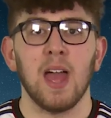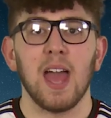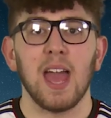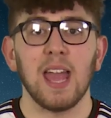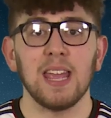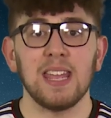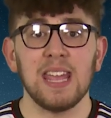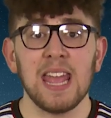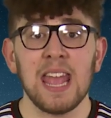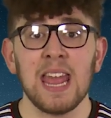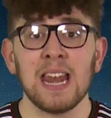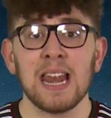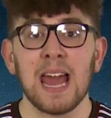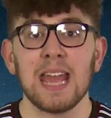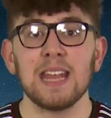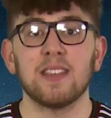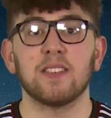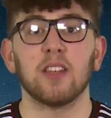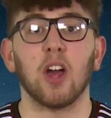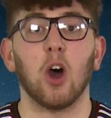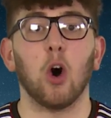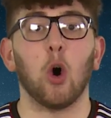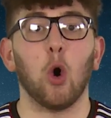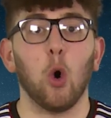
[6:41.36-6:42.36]
A year
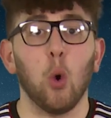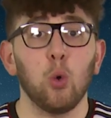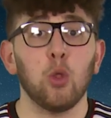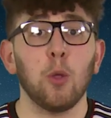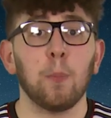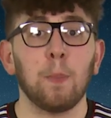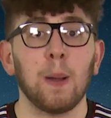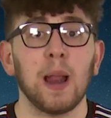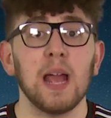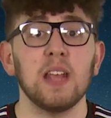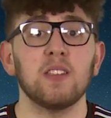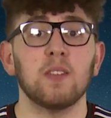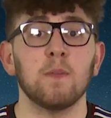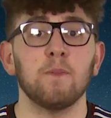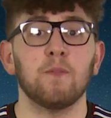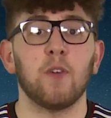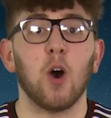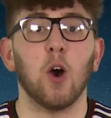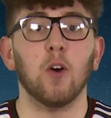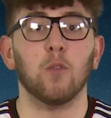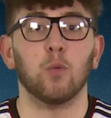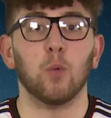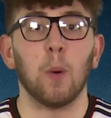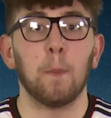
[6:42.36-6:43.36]
later, all the players
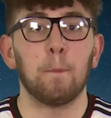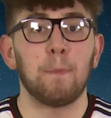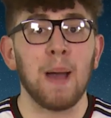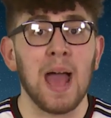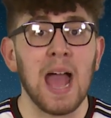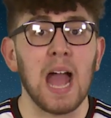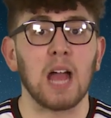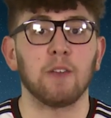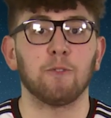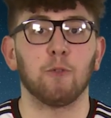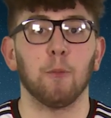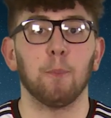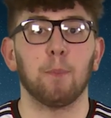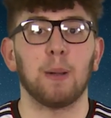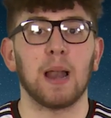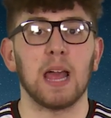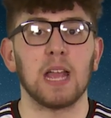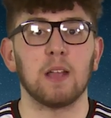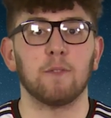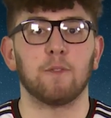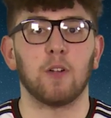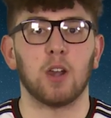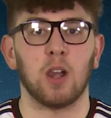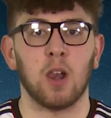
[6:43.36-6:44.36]
involved were banned from
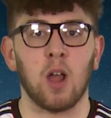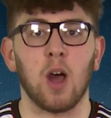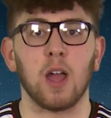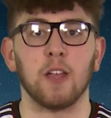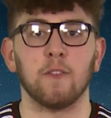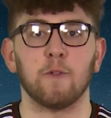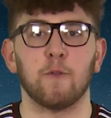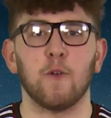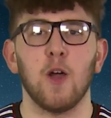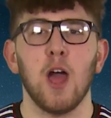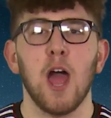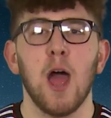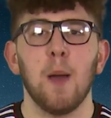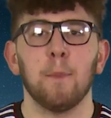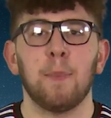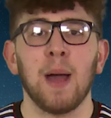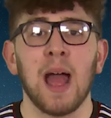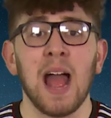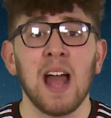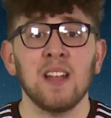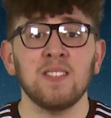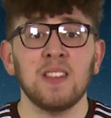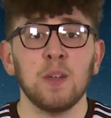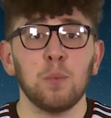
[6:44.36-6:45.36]
playing for life, but
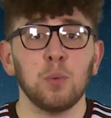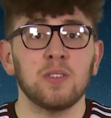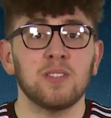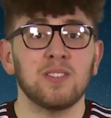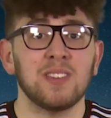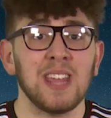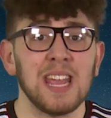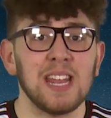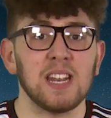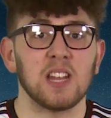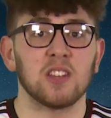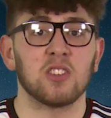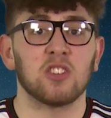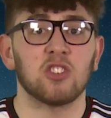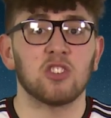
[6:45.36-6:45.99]
as it was seen as